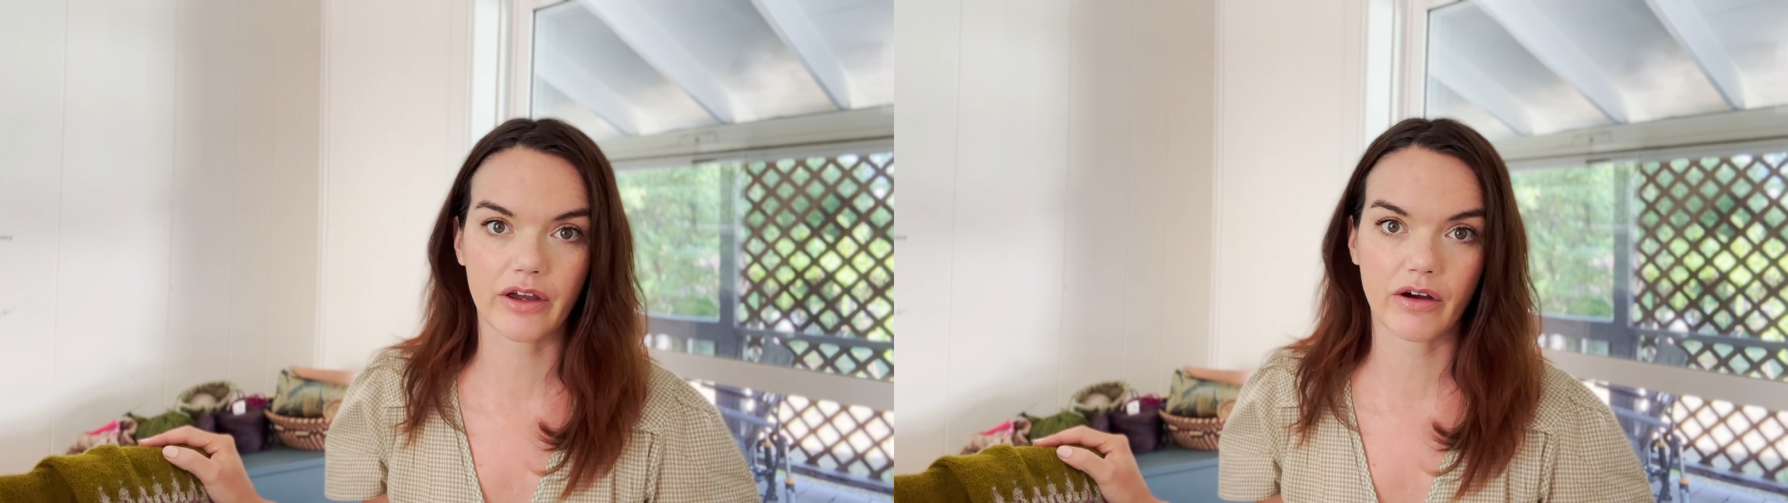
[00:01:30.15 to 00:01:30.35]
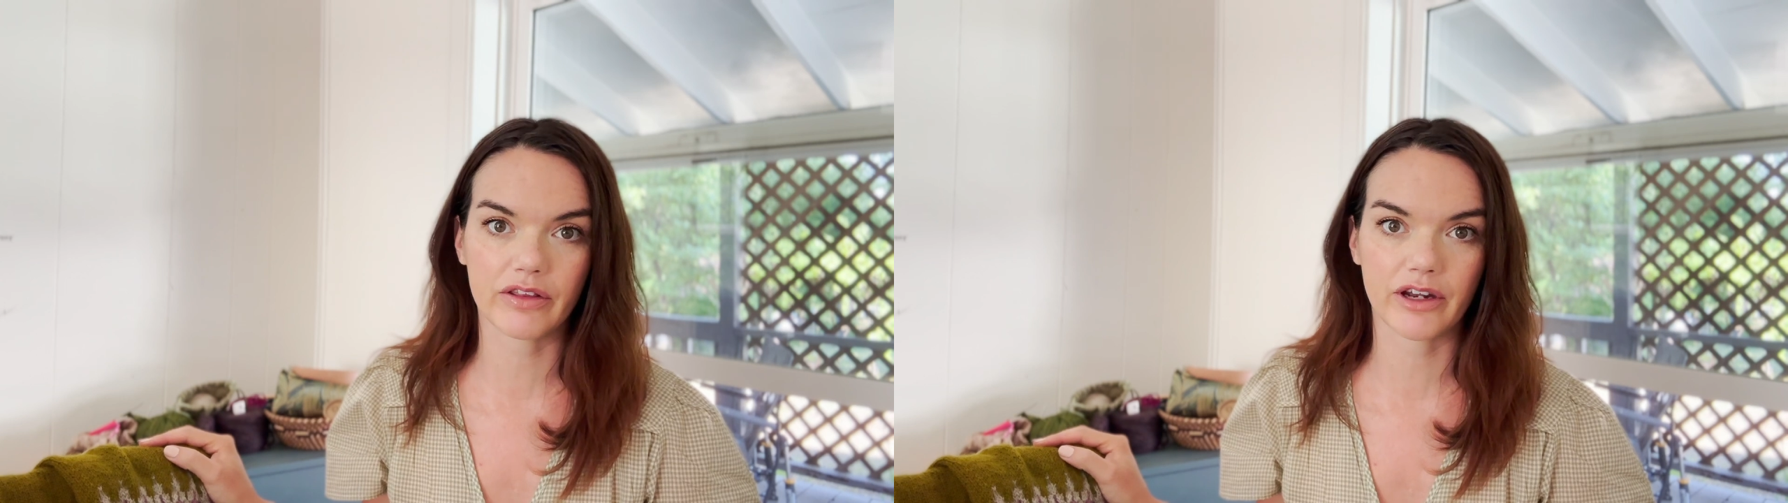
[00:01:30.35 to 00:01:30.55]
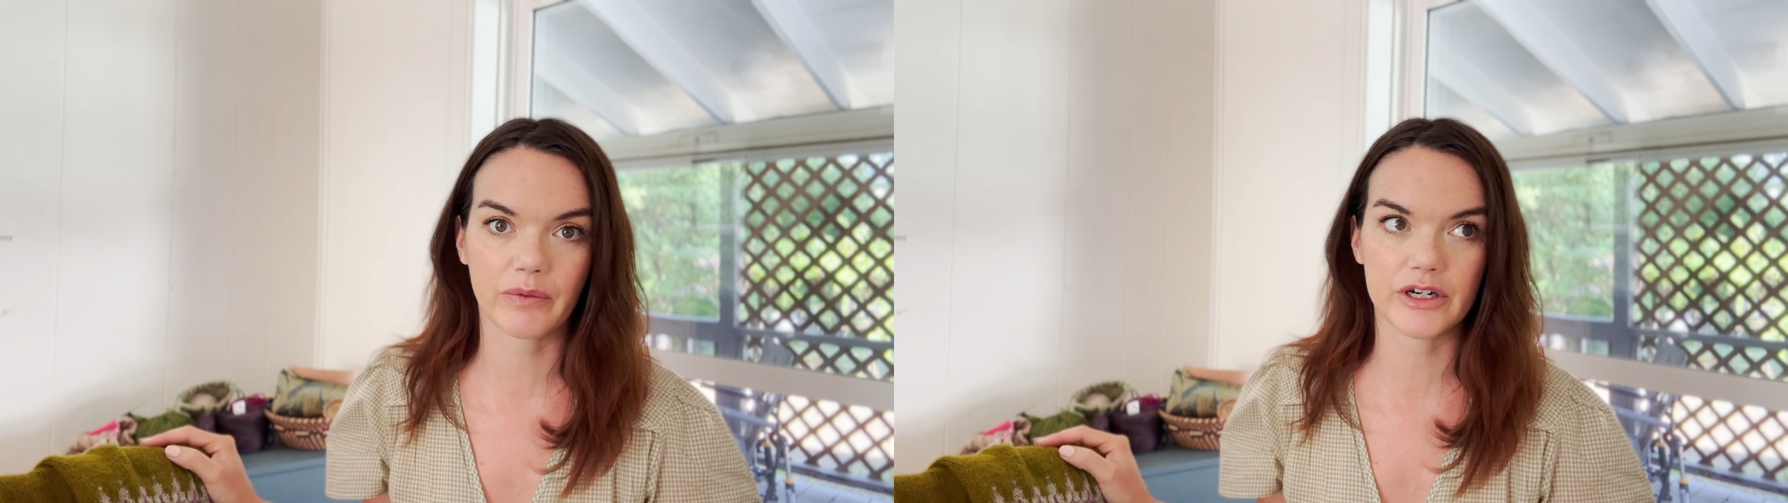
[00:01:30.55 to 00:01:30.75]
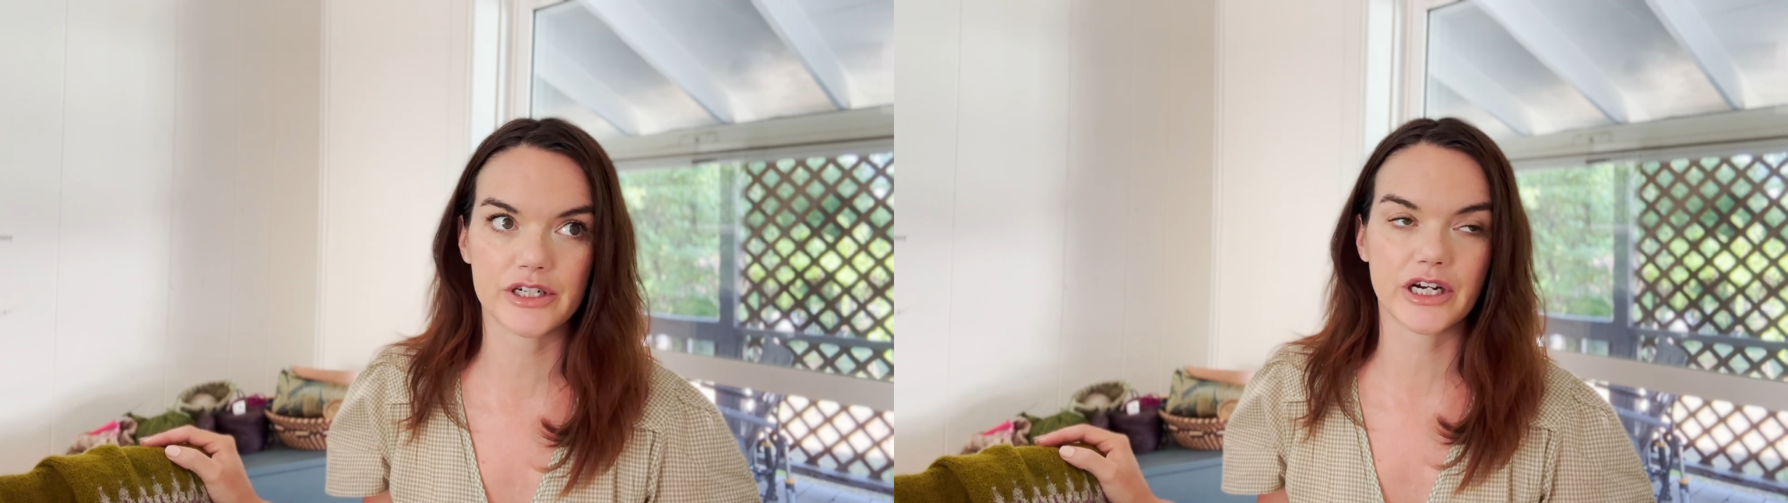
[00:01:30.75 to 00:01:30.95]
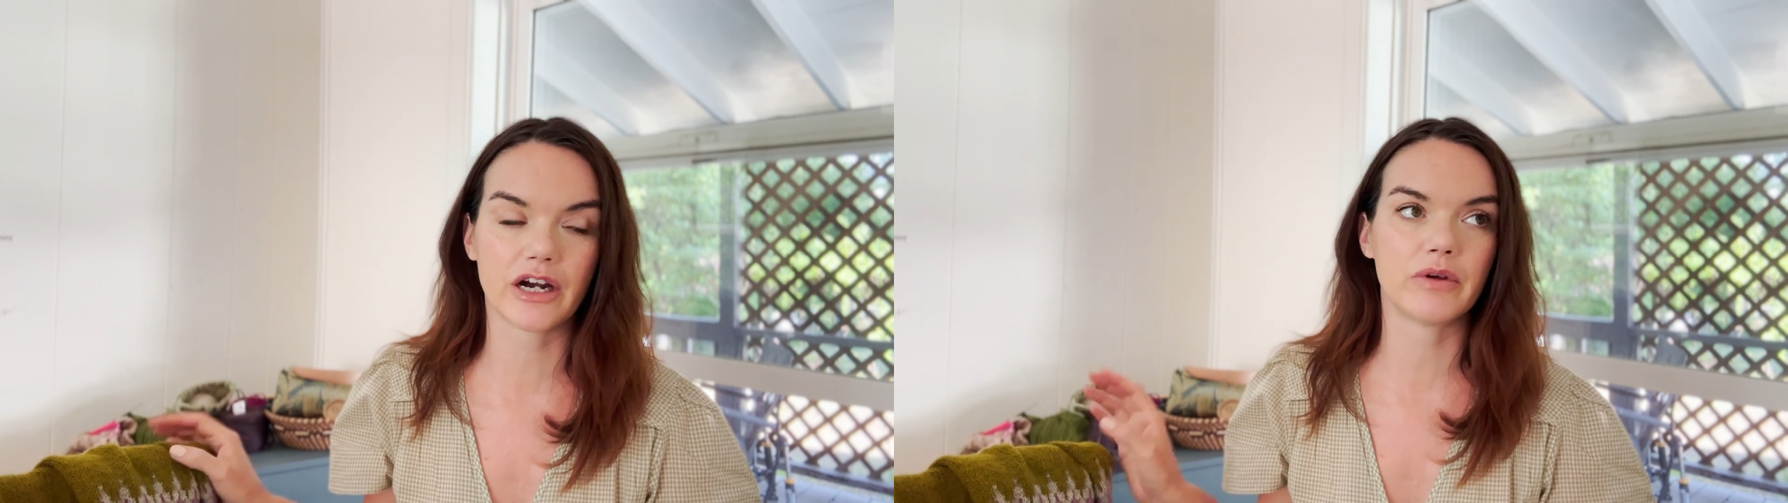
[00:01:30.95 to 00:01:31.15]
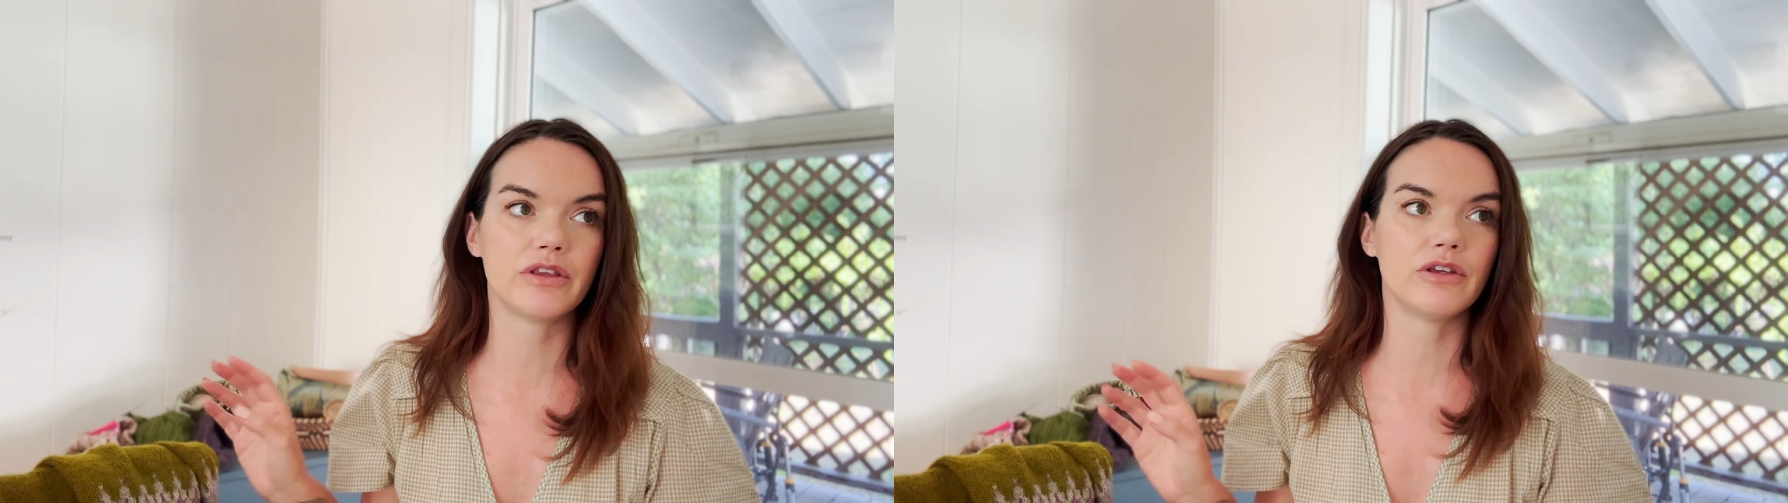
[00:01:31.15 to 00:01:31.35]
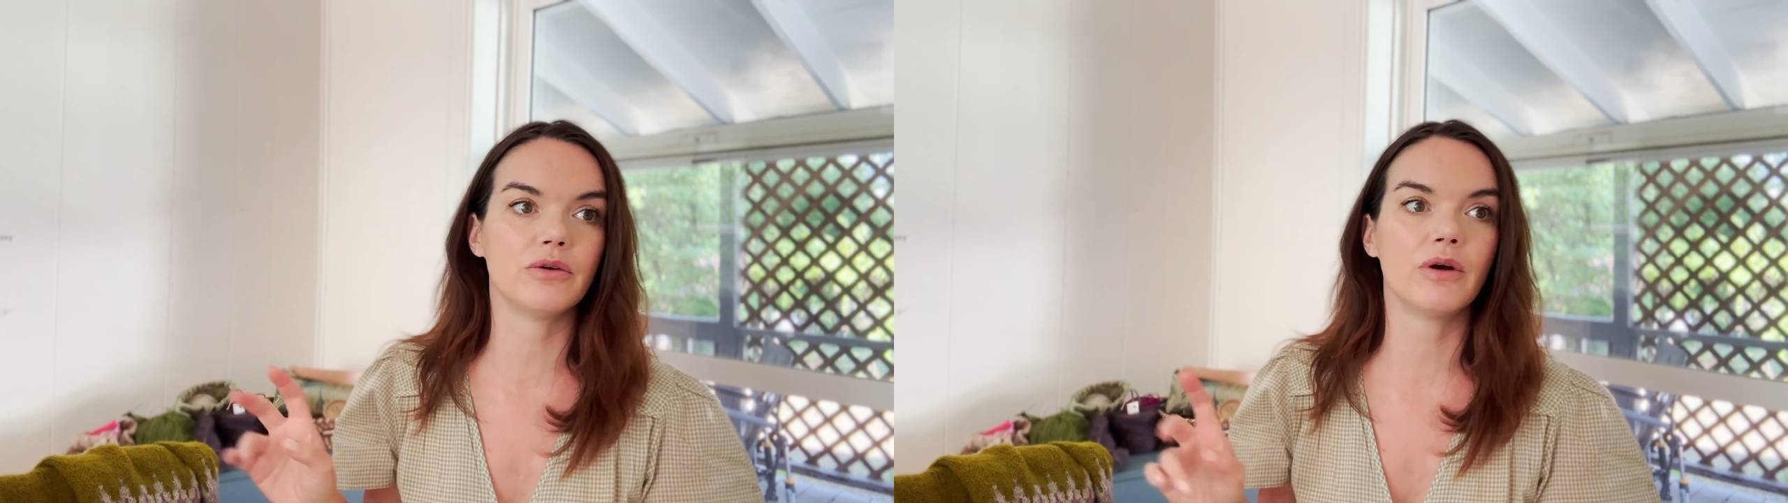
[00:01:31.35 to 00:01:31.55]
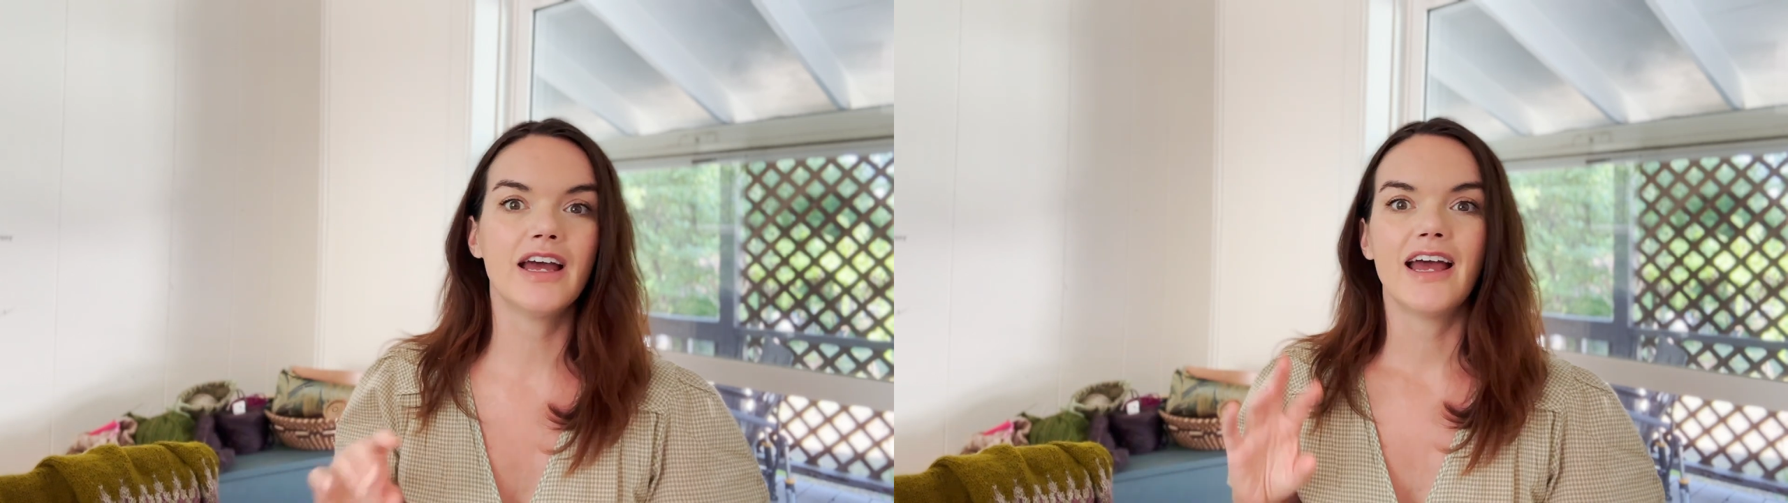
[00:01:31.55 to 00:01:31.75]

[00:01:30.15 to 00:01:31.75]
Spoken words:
on that I want to share with you,